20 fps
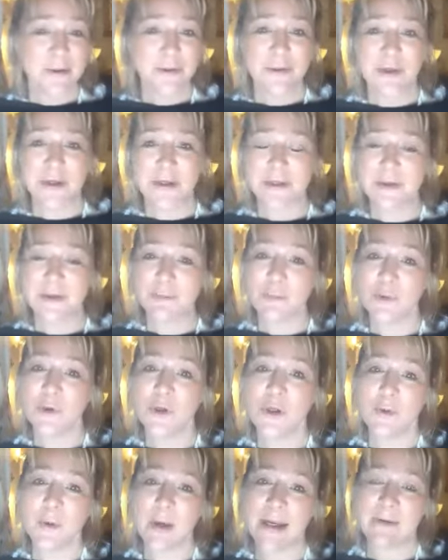that the more
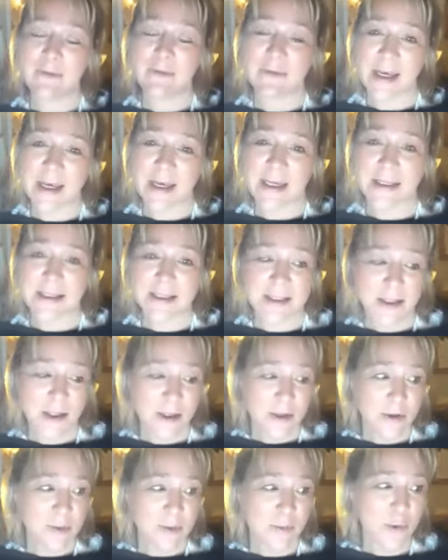you elevate,
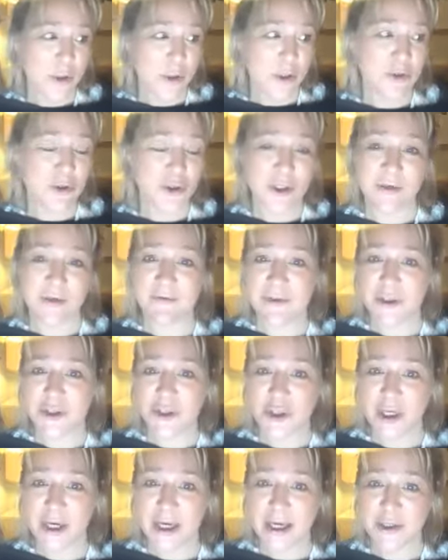the more you shift and
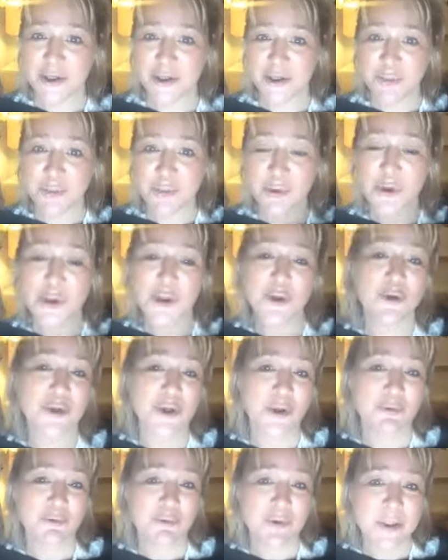change, the more you
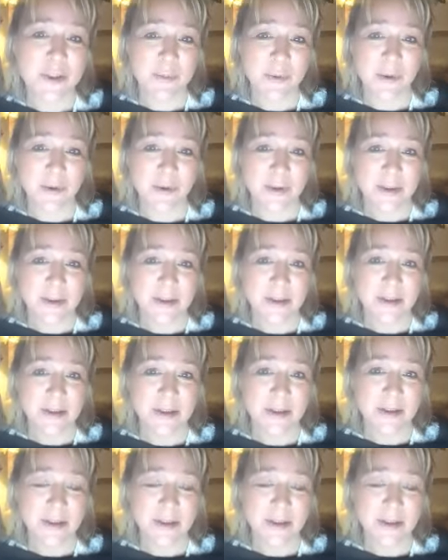don't respond,